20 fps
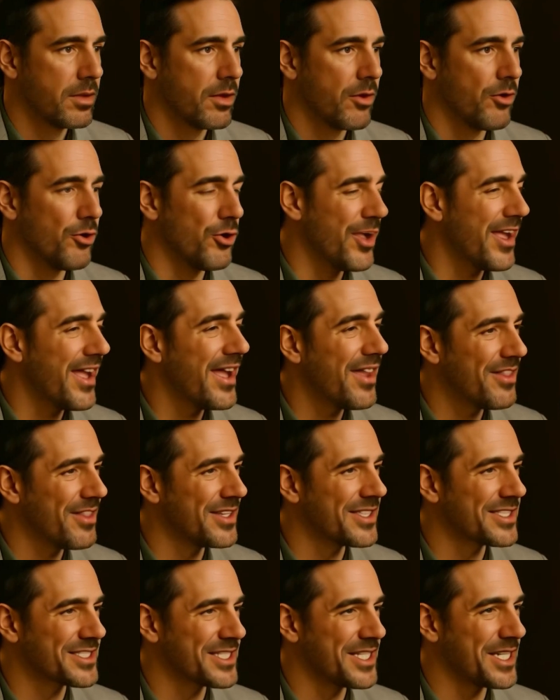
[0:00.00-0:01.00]
Looking at the
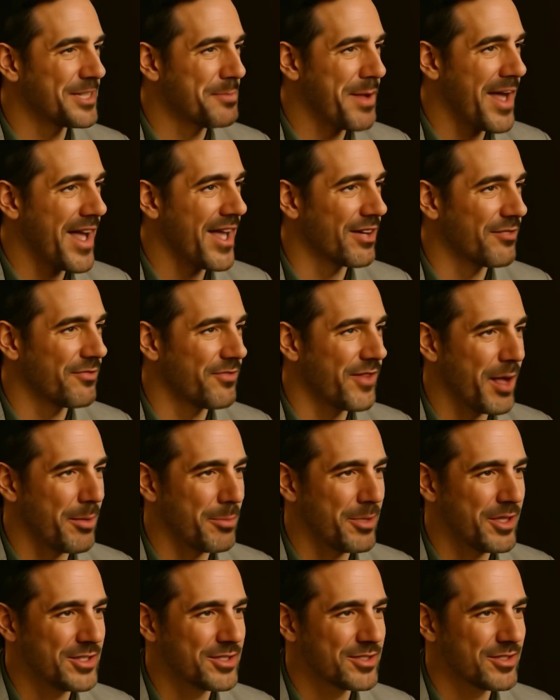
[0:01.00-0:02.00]
distinct patent
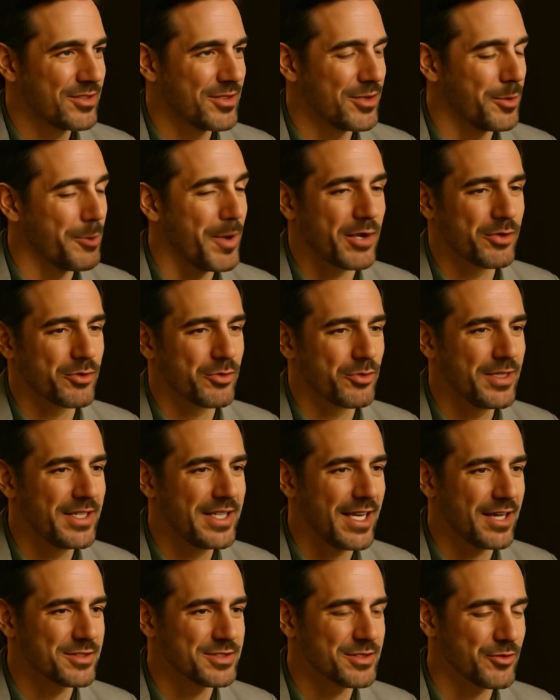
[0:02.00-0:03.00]
families, about
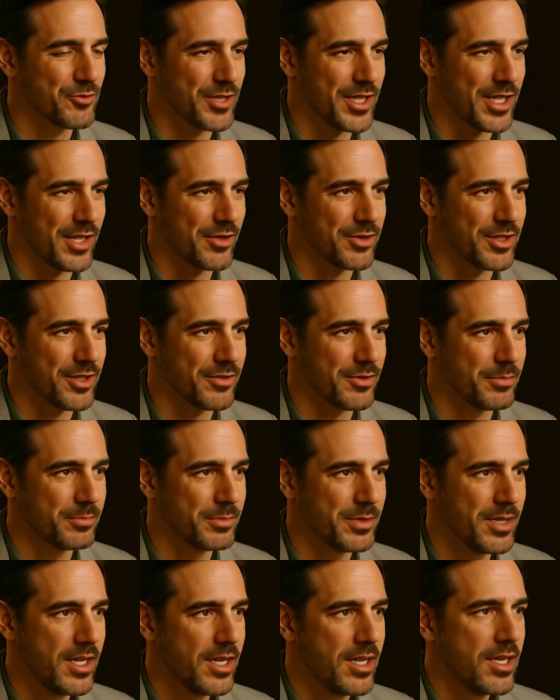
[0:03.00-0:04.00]
3,300 of
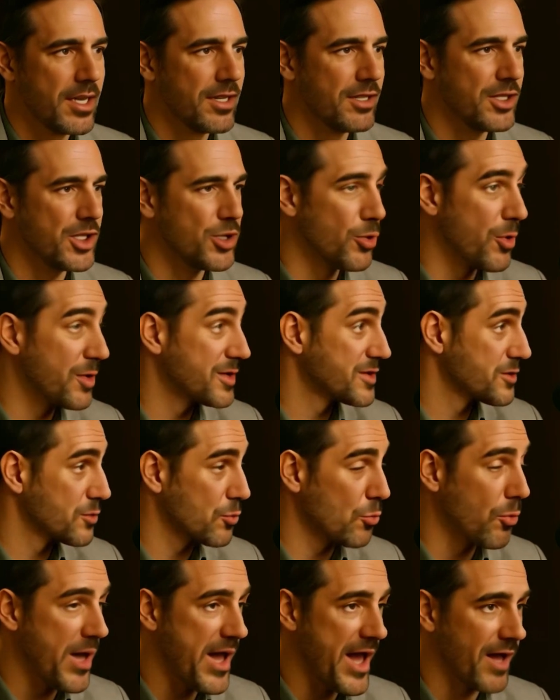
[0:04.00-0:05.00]
them, the U.S.
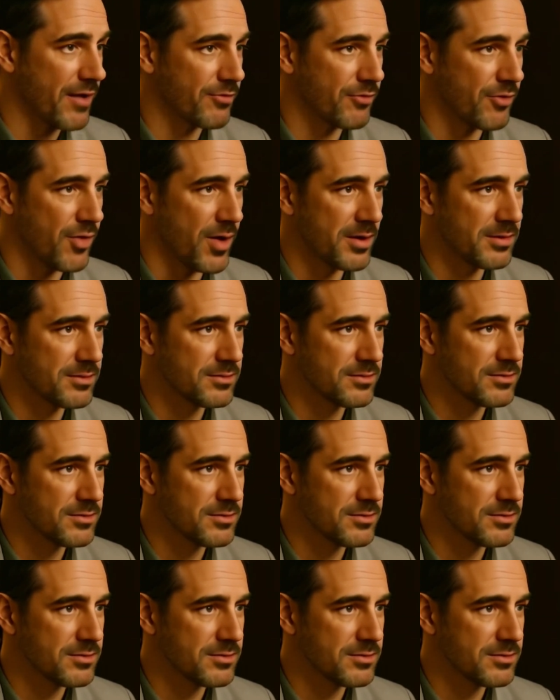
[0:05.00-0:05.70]
is way out in front.